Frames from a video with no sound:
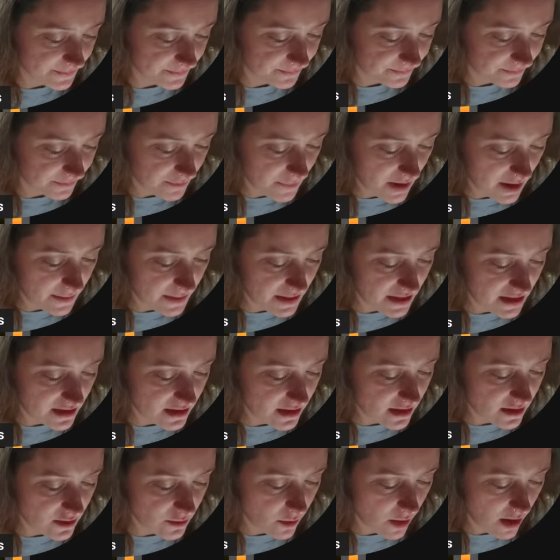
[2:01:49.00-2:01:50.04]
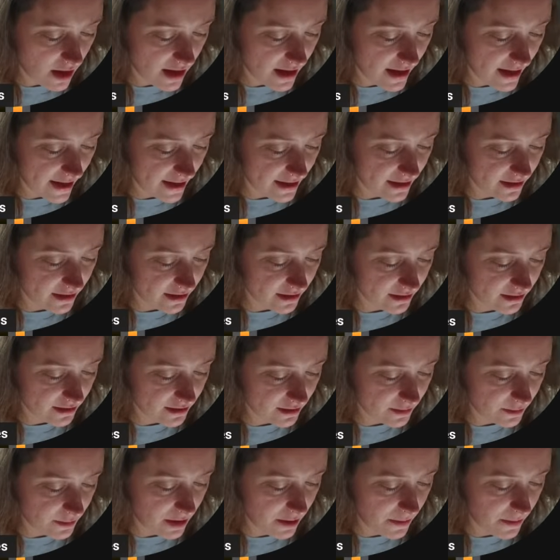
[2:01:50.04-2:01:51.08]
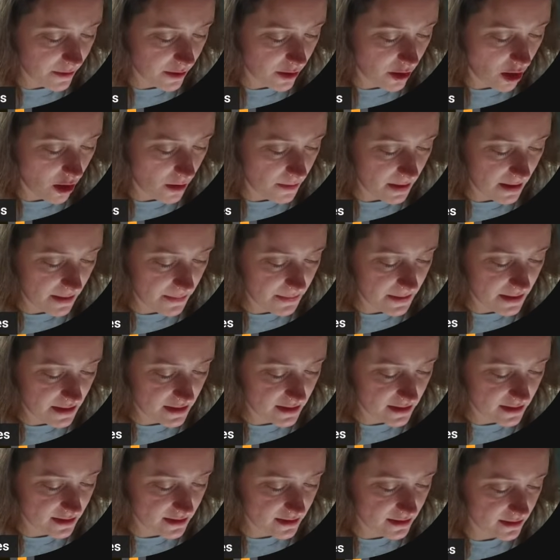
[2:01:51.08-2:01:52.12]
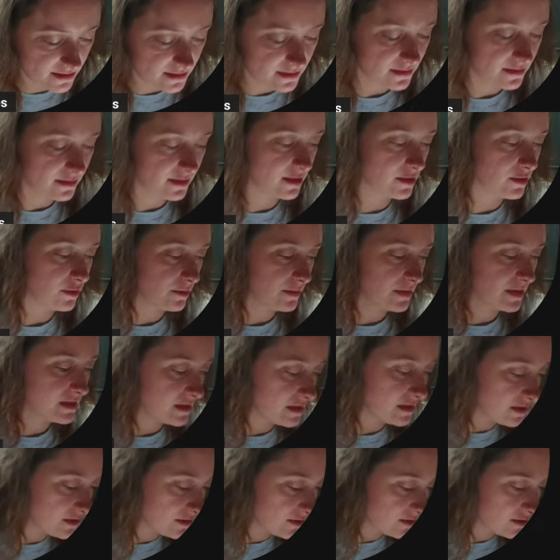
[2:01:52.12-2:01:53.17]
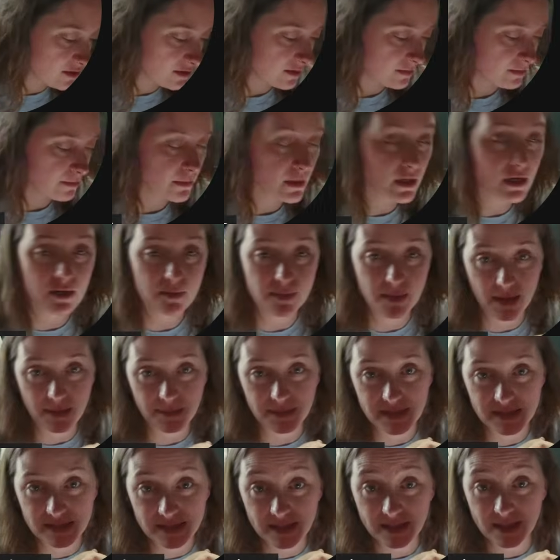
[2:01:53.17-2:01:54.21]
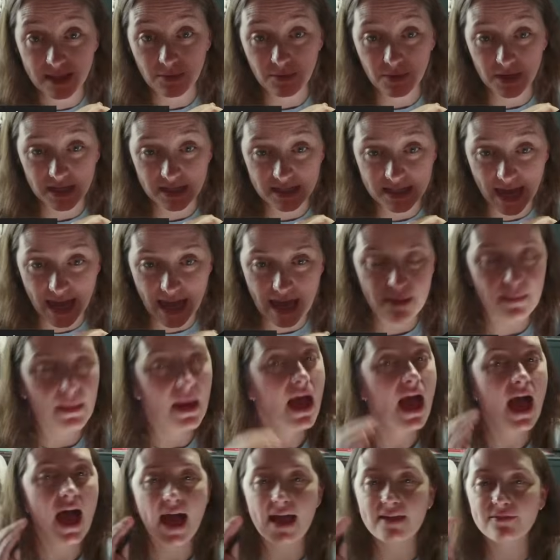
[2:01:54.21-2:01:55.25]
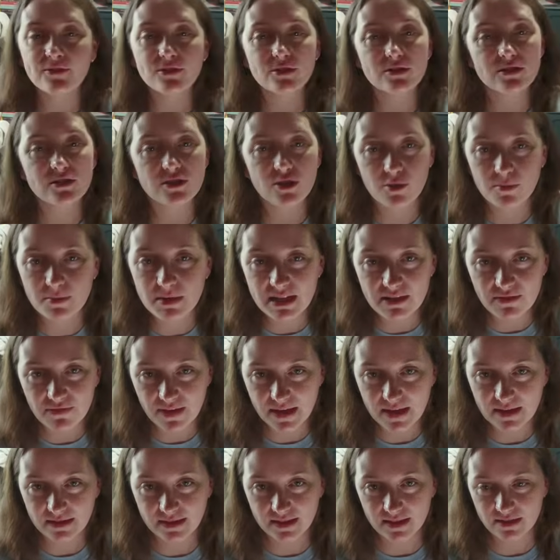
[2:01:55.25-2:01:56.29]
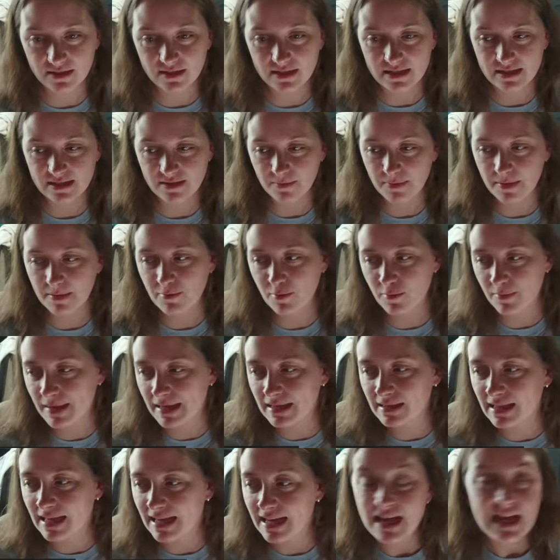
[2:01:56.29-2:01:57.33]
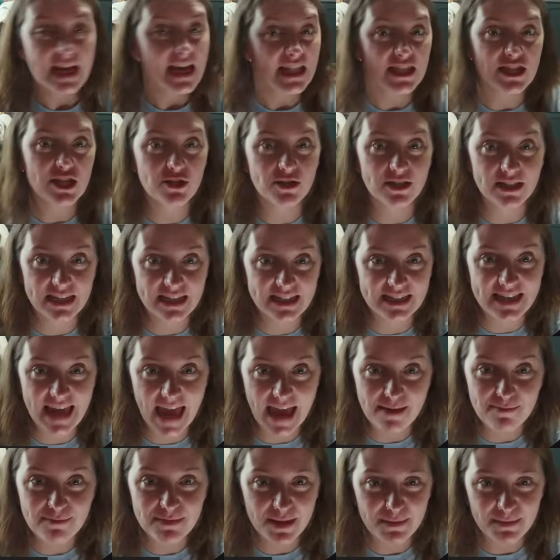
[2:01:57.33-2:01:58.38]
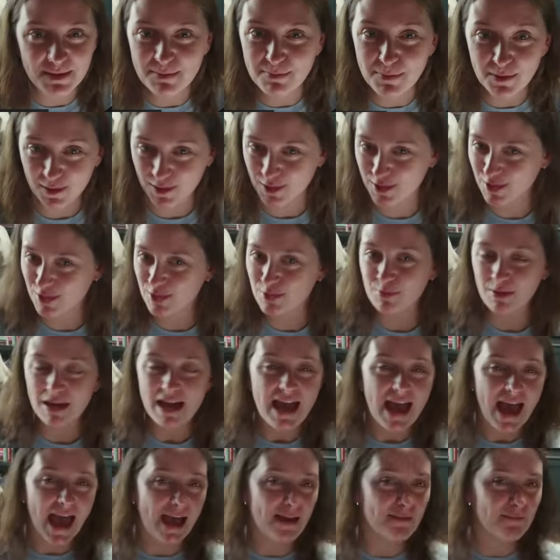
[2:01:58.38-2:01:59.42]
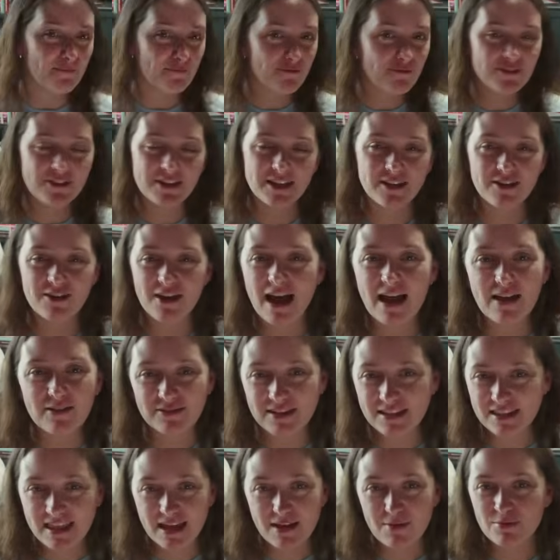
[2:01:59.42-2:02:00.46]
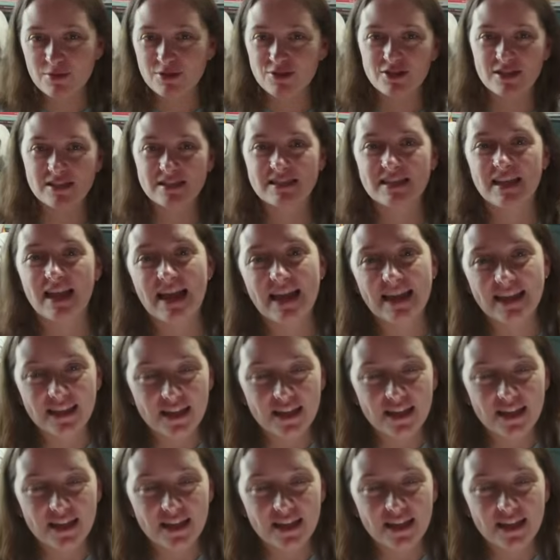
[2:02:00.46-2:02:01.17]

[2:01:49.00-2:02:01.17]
Maybe this is why people call my beasts little misunderstood murder puppies that they want to tame. I've heard so many fan theories of people being like, they're going to tame them in book 2 and figure out that they were just like